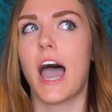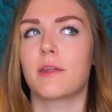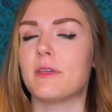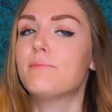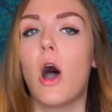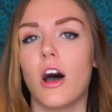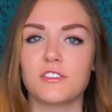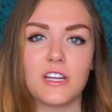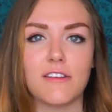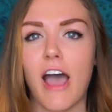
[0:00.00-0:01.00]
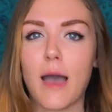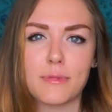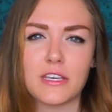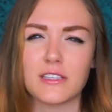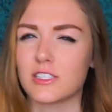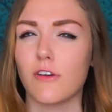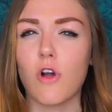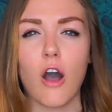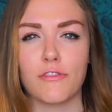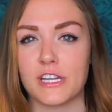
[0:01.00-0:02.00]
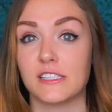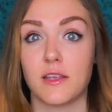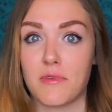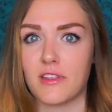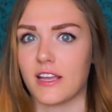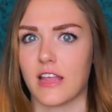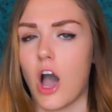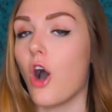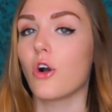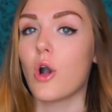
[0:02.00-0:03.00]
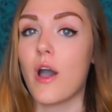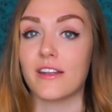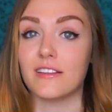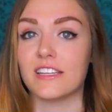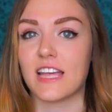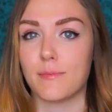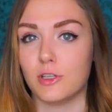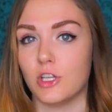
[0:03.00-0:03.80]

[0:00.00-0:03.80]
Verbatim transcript: How to Be Positive, Happy, and Self-Confident, something like that. I'll go ahead and link that